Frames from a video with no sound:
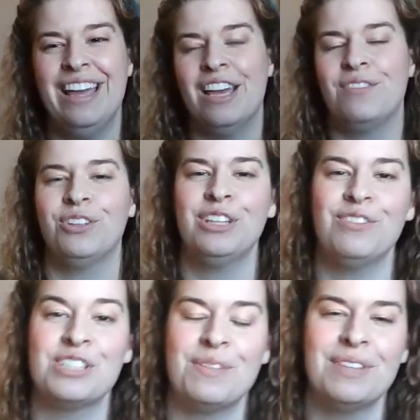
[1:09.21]
If you're looking
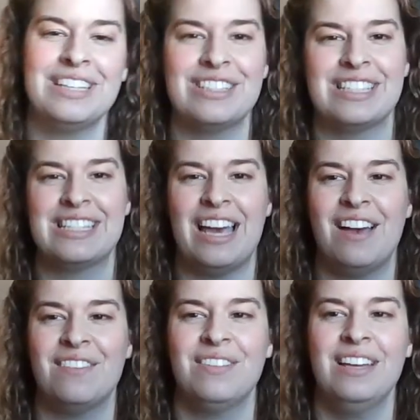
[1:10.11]
for something just to
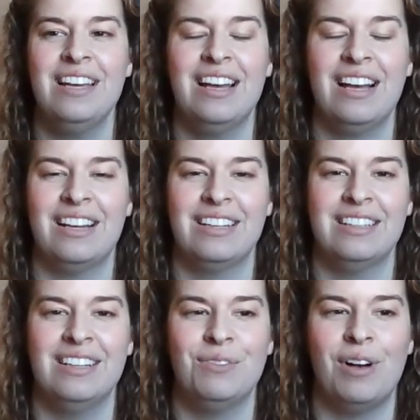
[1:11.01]

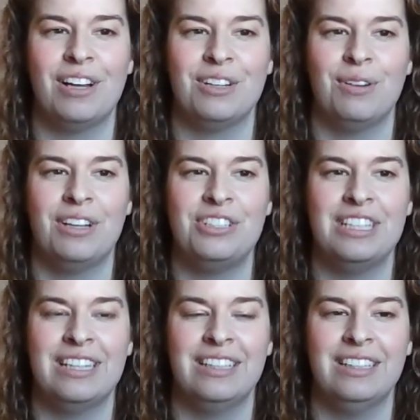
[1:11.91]
have while you're
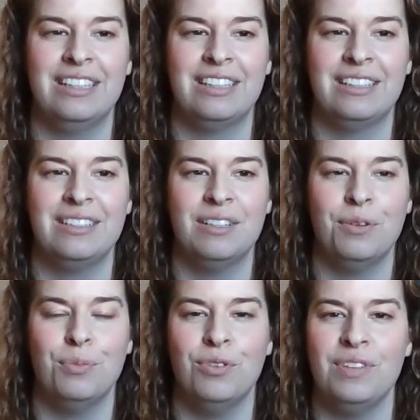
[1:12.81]
watching like
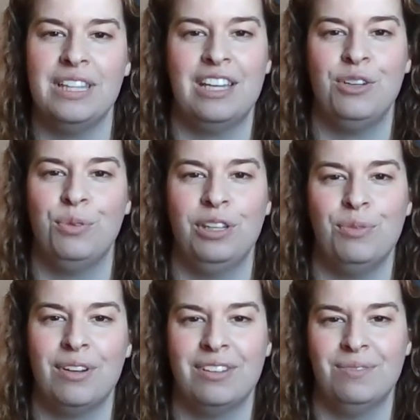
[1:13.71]
a movie that you really
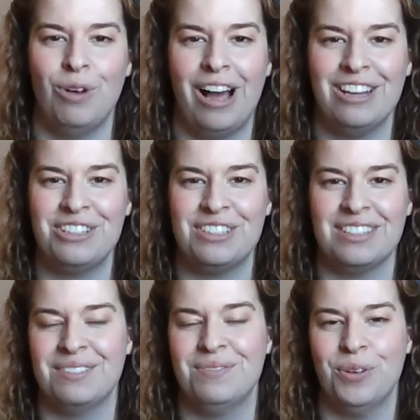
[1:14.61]
want to watch
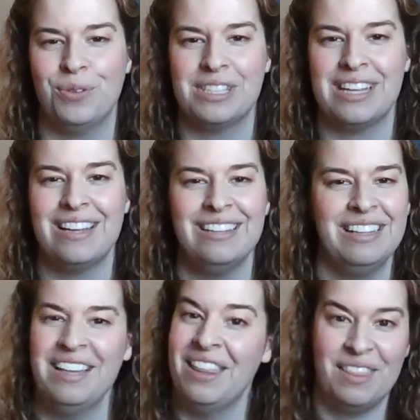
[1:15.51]
and focus on,
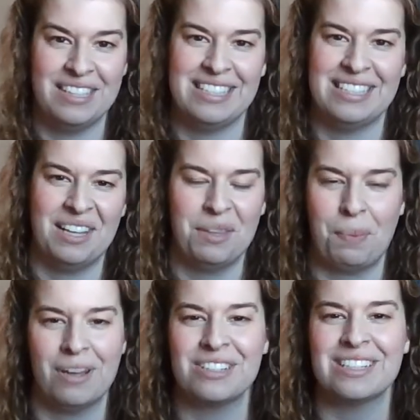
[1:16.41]
this is not the
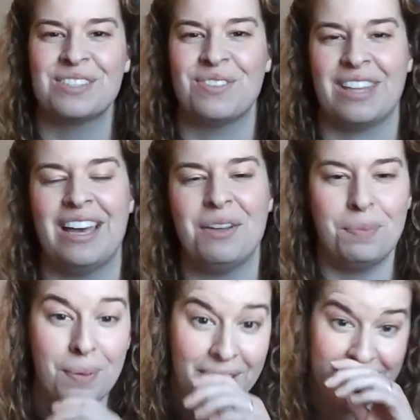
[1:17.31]
project for
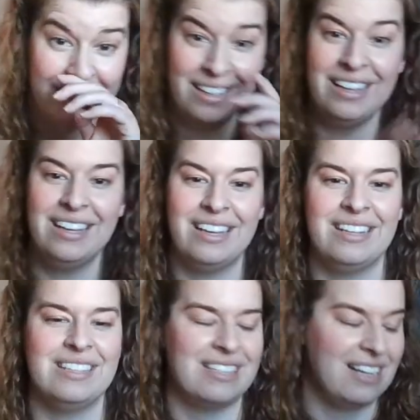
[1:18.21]
that, but it
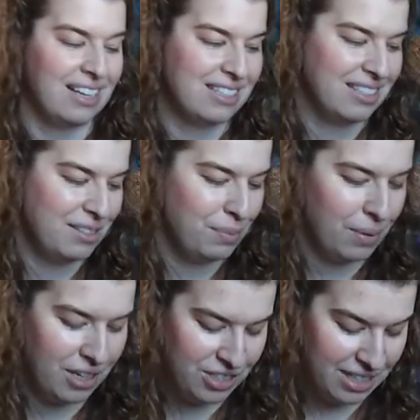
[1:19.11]
is an excellent
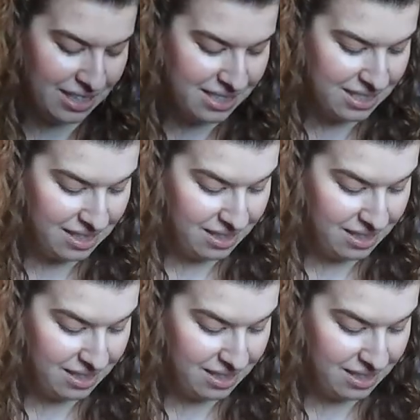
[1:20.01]
project